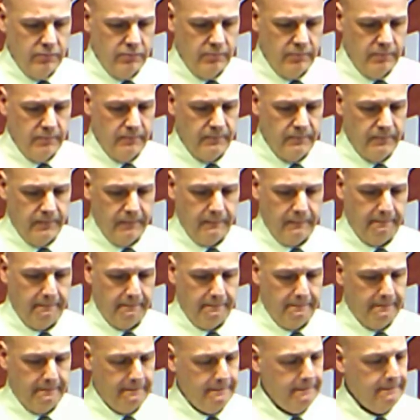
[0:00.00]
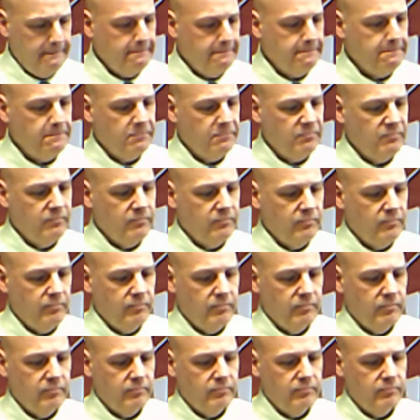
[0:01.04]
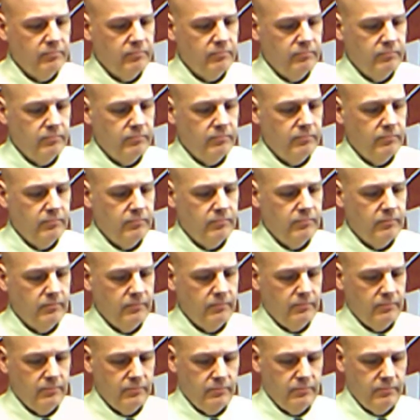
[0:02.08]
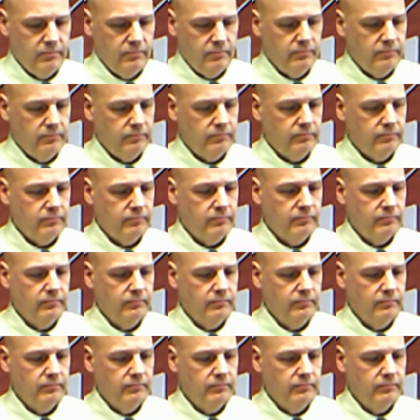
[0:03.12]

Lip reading: [no speech]